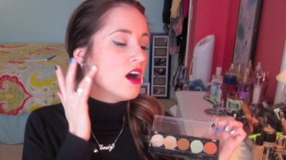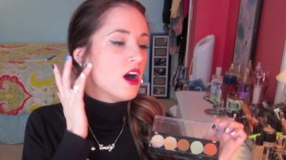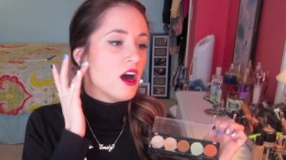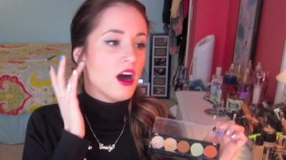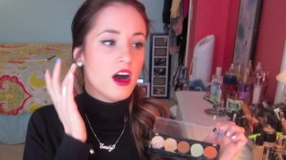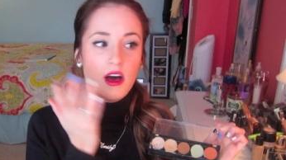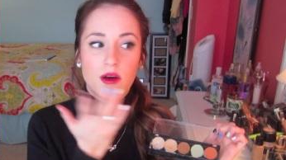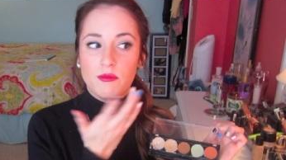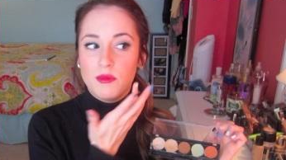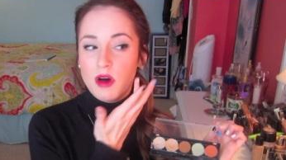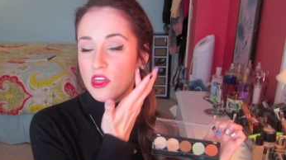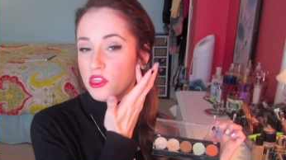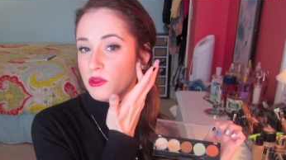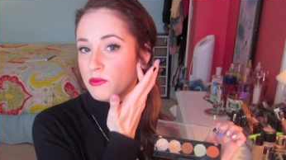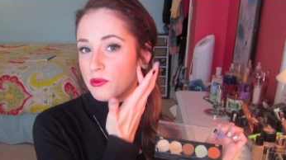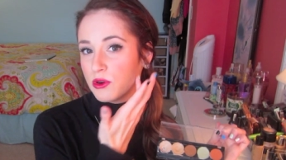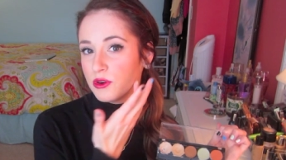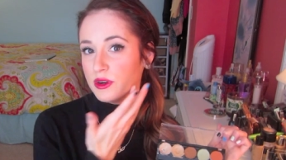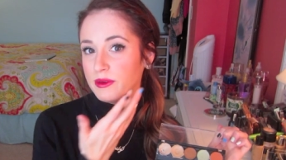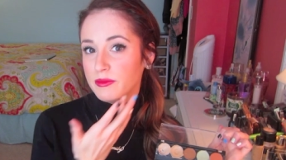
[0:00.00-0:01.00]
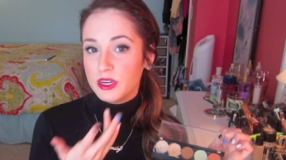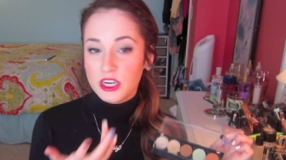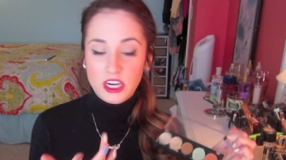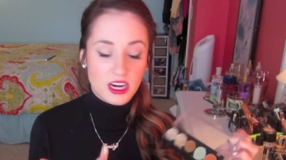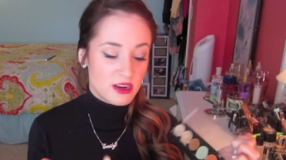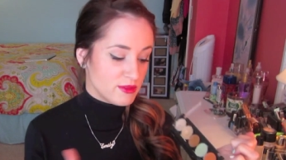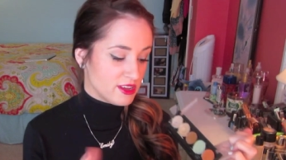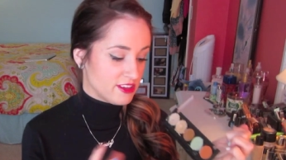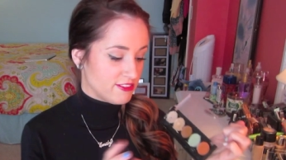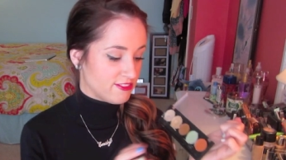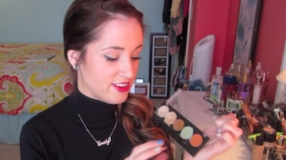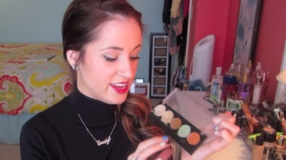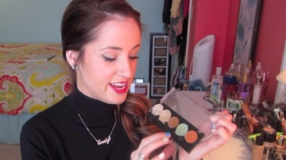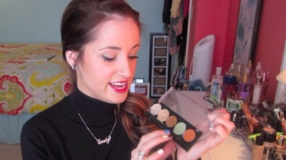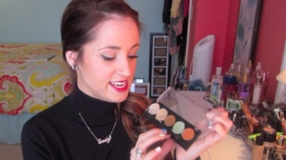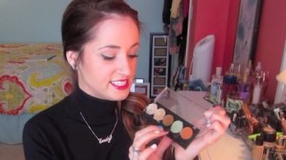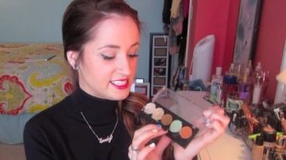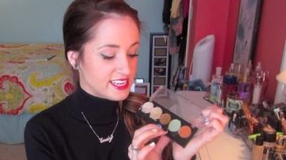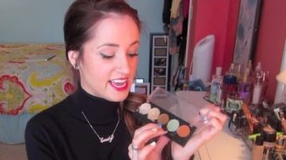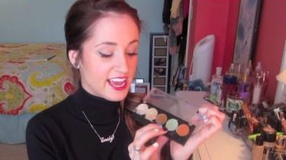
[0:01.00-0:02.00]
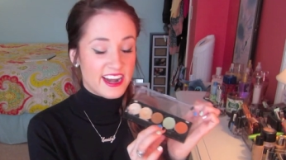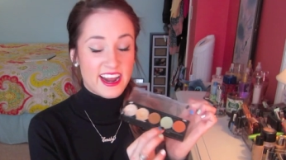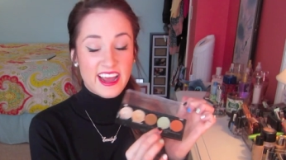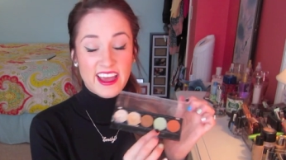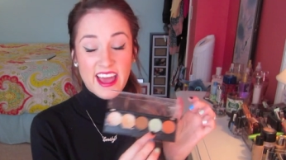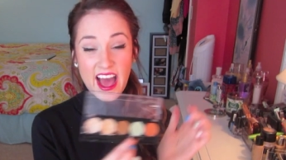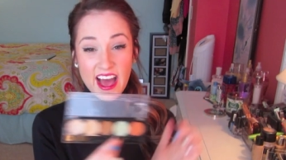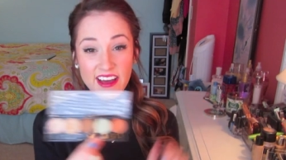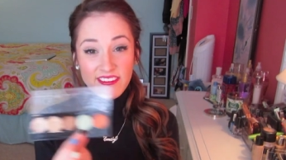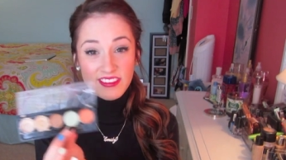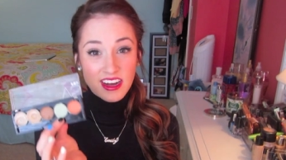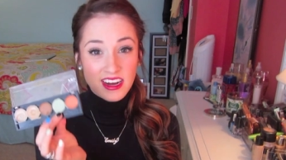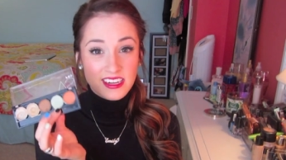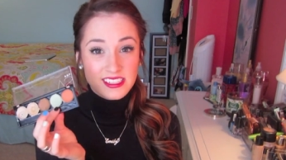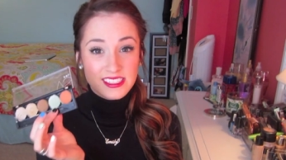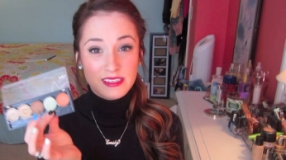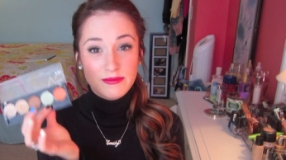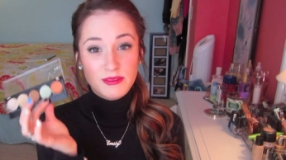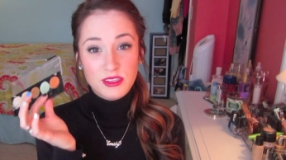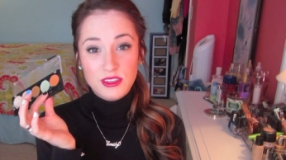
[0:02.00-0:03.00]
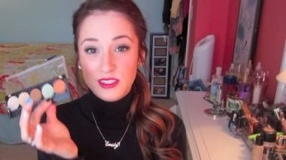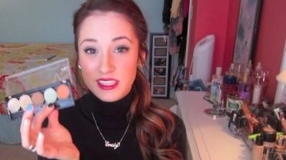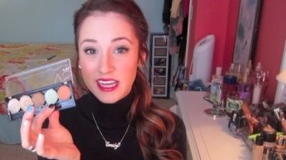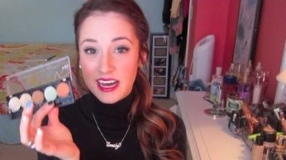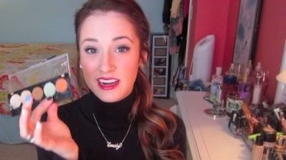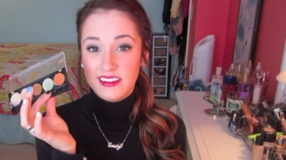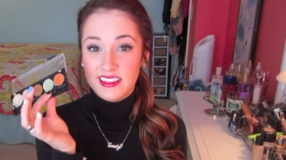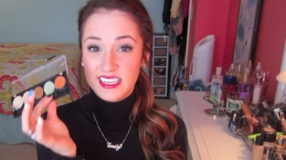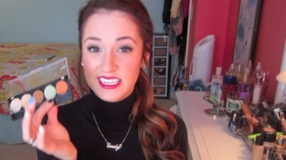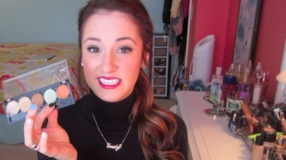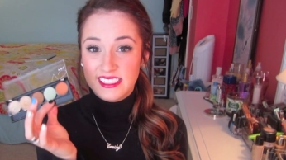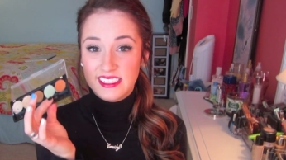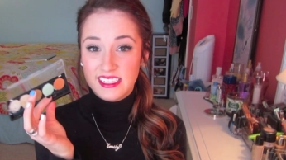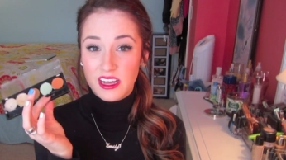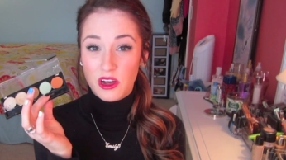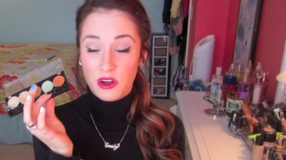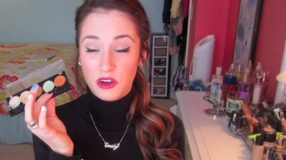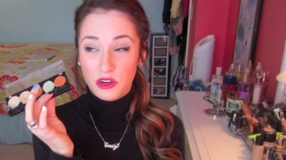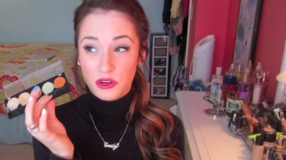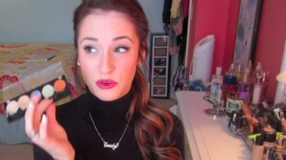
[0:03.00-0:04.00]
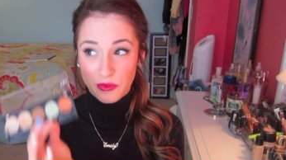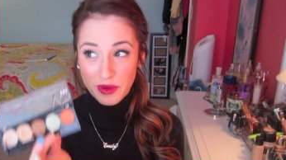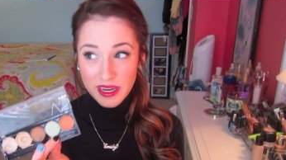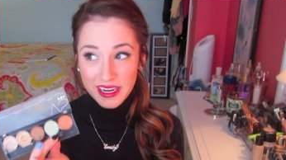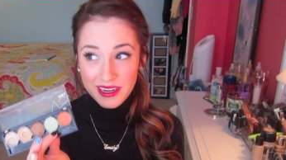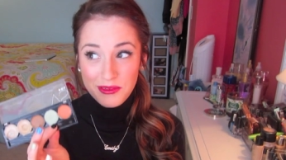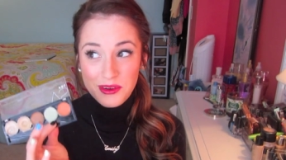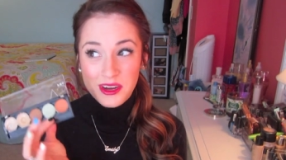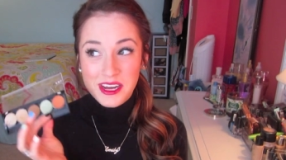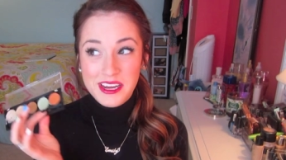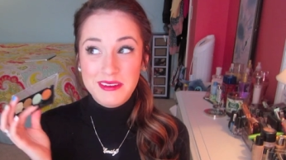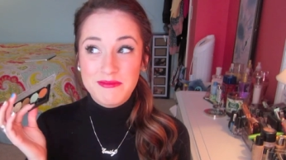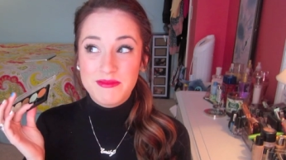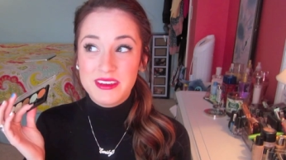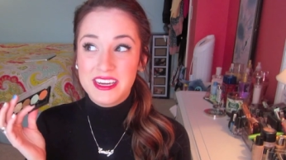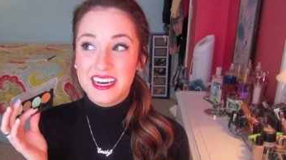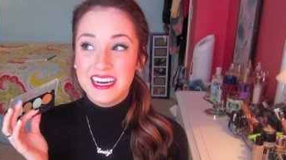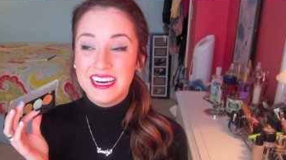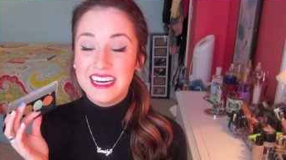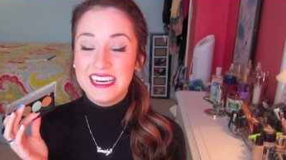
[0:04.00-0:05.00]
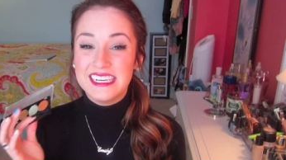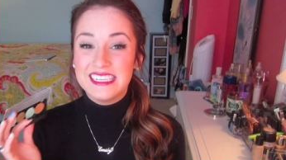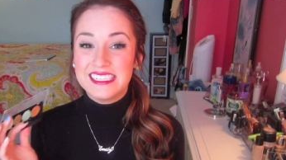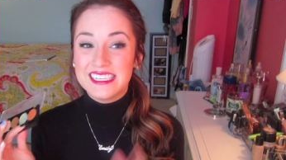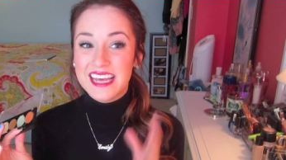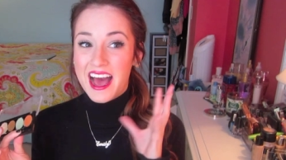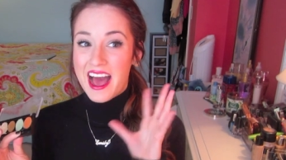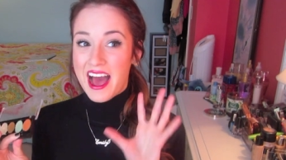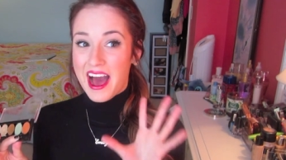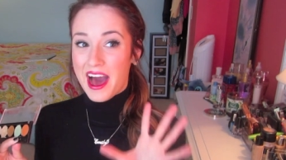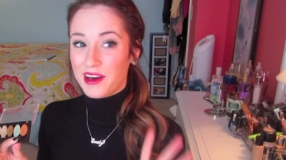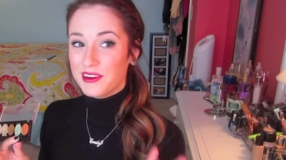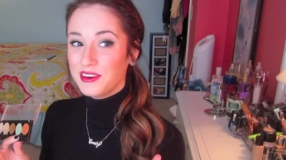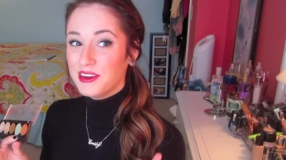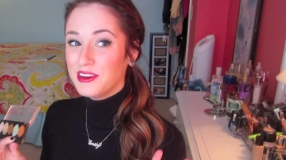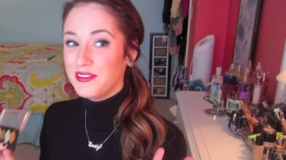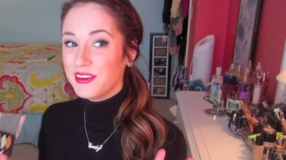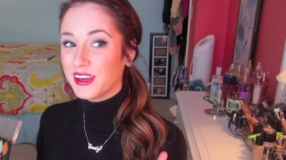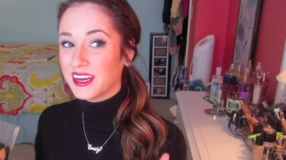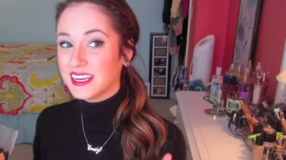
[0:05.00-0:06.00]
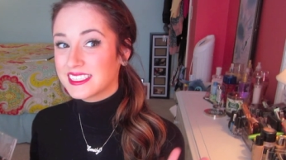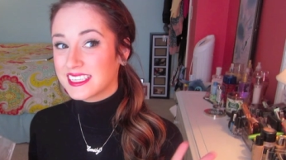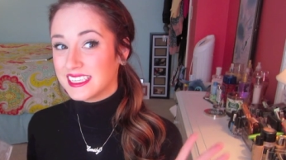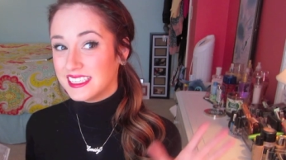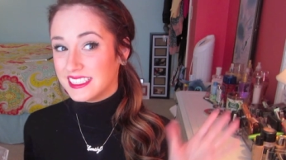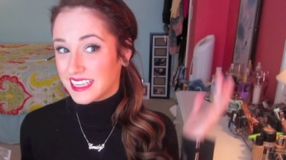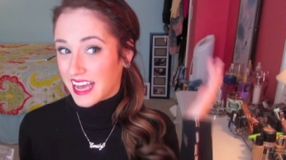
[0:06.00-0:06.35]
um, on the perimeter of my face and I have gotten some use out of this green one because I don't know if you guys can